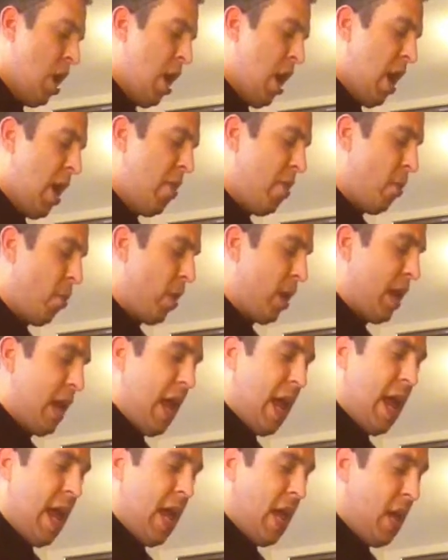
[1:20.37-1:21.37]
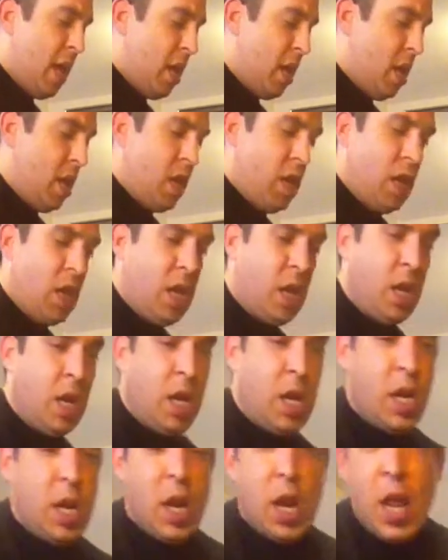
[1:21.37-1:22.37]
And then we're going to add
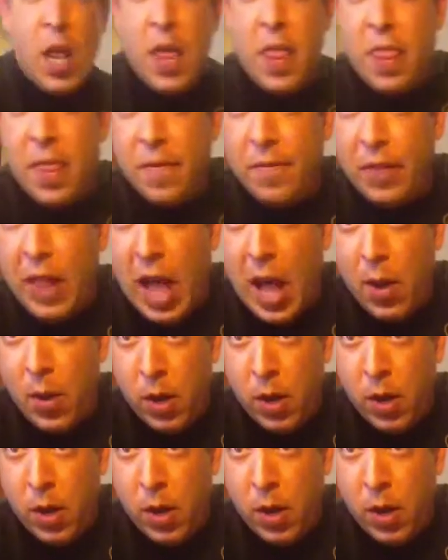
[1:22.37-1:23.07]
the flour,